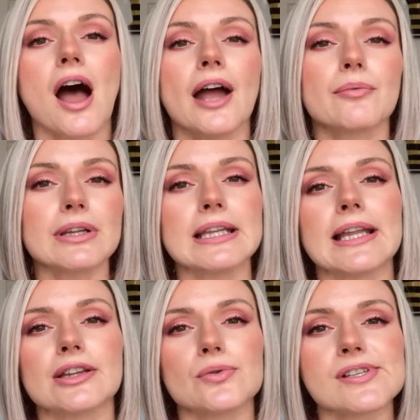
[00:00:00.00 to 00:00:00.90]
I really
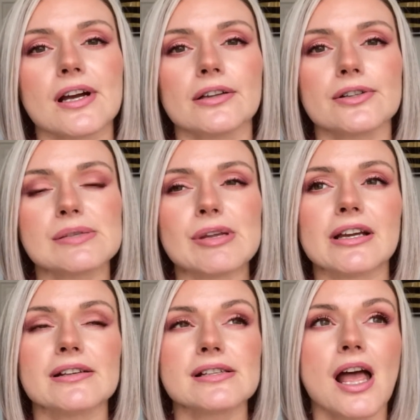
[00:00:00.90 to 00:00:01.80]
like those colors
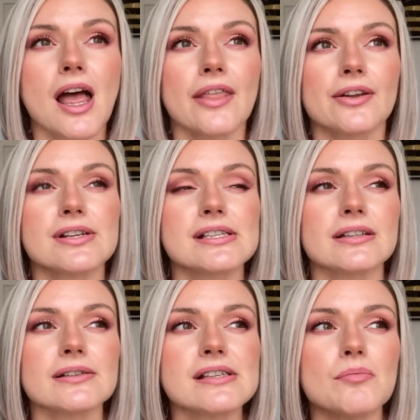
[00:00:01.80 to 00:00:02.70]
because there's
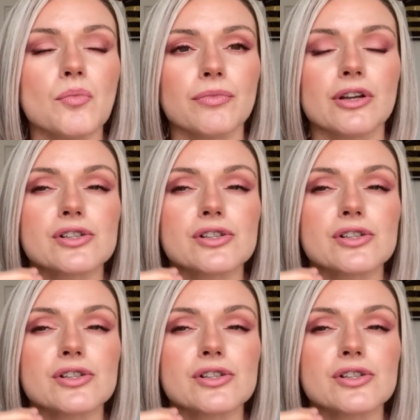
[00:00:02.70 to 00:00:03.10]
some